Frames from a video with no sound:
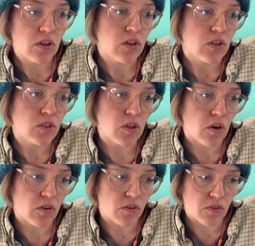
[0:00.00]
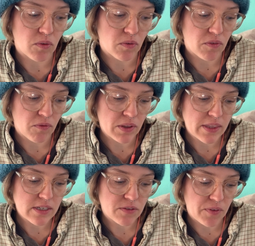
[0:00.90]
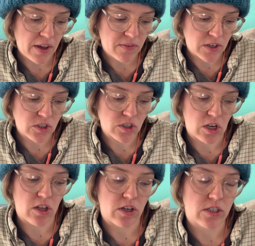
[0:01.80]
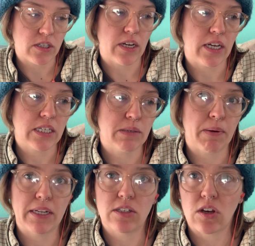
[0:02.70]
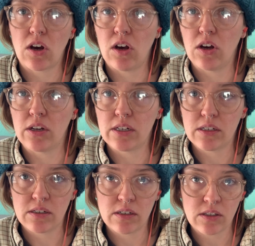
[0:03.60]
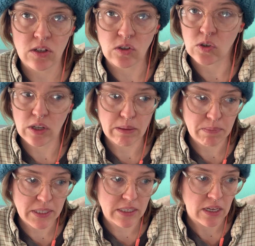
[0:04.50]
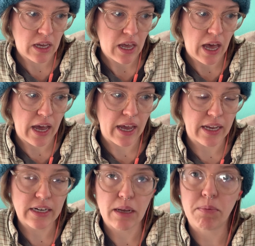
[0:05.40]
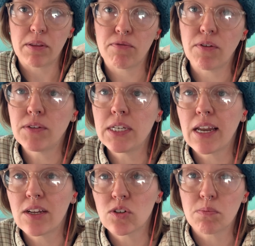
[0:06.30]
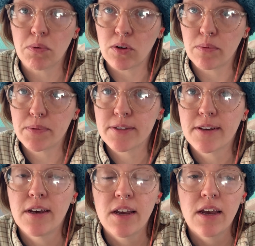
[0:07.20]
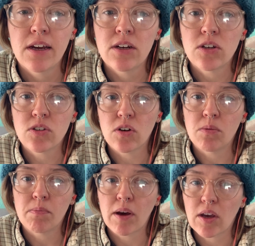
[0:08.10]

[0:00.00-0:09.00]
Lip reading: So with this $500 that I spent on the tulips, I ended up with 1,500 bulbs. So my